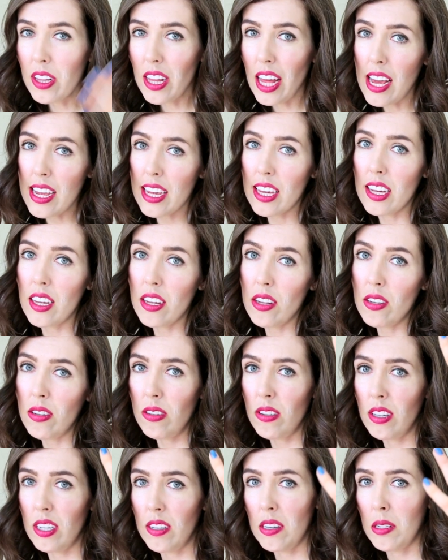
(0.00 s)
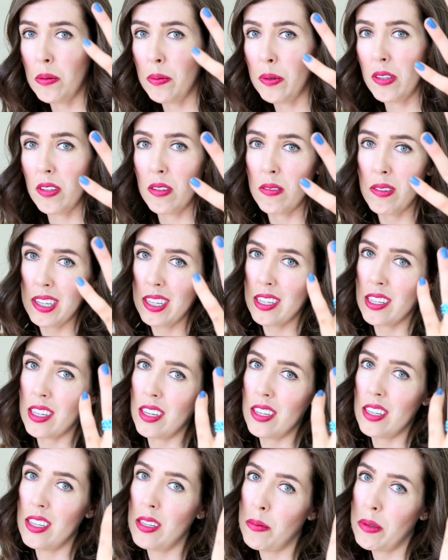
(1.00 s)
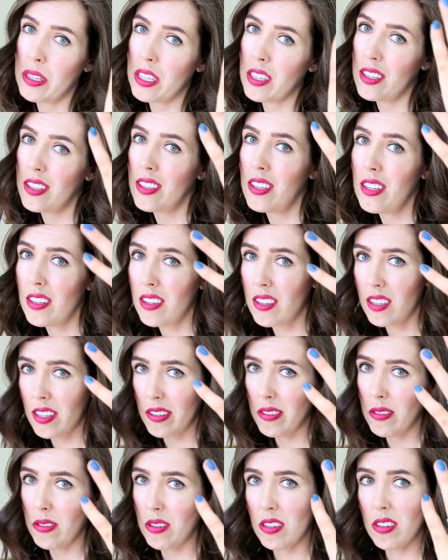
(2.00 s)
you like it, you don't have to put a ring on it because it's too